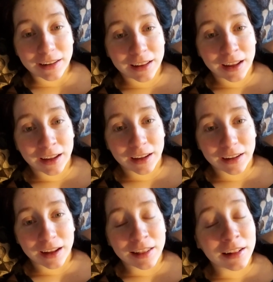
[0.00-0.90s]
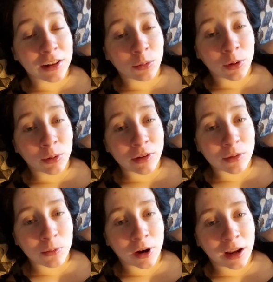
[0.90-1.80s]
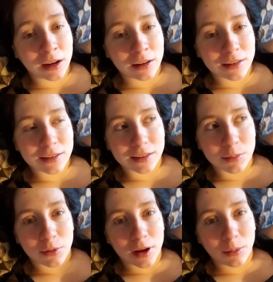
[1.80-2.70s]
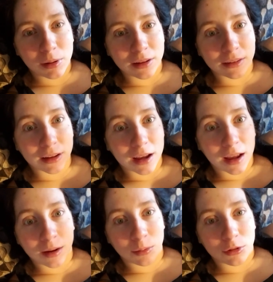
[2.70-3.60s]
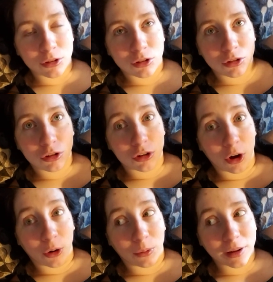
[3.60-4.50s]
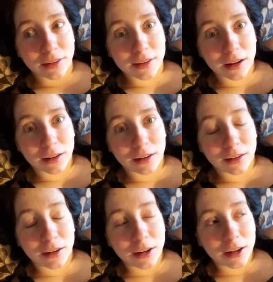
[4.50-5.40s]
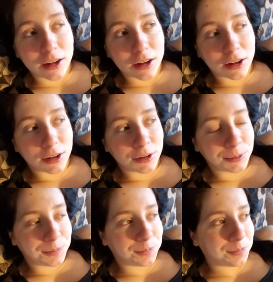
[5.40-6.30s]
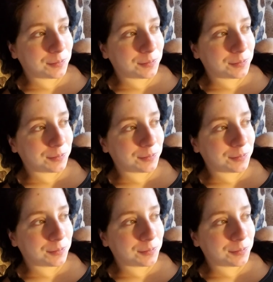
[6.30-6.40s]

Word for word: Like, I think that's one reason why I didn't sleep well because, like, I am just so excited. Um,